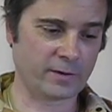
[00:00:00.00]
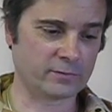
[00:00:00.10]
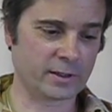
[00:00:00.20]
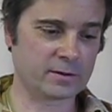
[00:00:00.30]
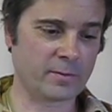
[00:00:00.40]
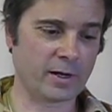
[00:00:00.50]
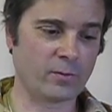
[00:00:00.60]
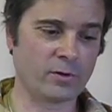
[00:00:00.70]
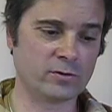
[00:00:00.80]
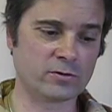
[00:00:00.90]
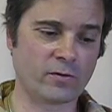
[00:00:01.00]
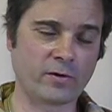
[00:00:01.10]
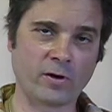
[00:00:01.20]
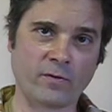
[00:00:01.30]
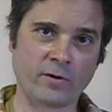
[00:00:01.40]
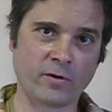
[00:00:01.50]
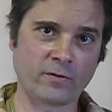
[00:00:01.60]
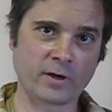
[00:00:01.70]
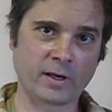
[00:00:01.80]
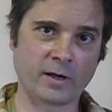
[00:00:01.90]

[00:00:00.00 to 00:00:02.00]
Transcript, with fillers: of wicks my wounds over and over and over again.